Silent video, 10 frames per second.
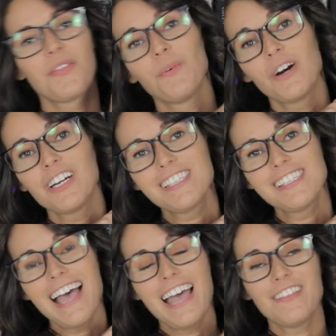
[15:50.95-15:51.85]
The Words,
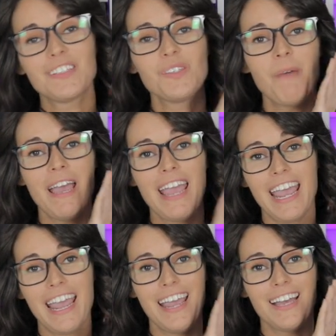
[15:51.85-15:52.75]
and this is by
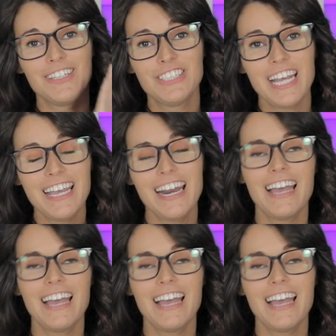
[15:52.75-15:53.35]
Jade.